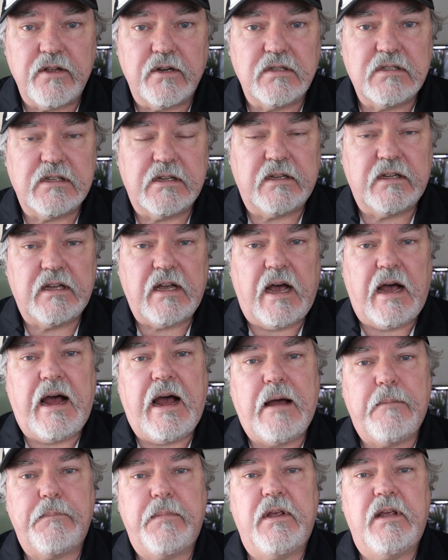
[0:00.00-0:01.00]
there's a
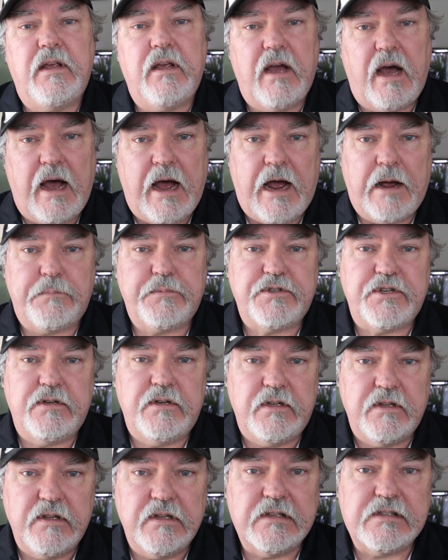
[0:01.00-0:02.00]
copy option
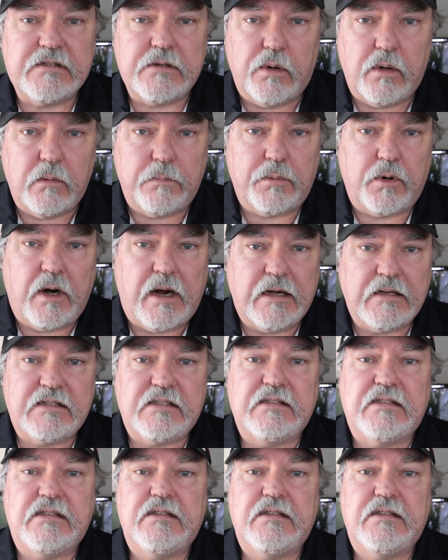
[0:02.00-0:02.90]
in this whole process